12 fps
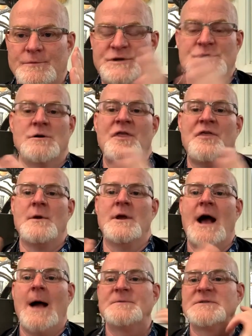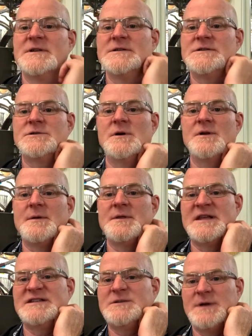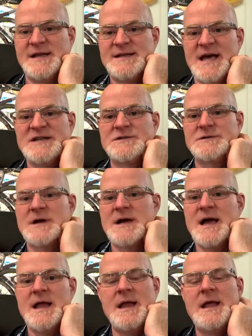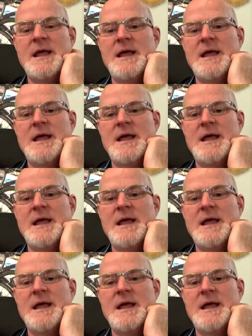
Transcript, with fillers: two or three options, two or three things you want to test ride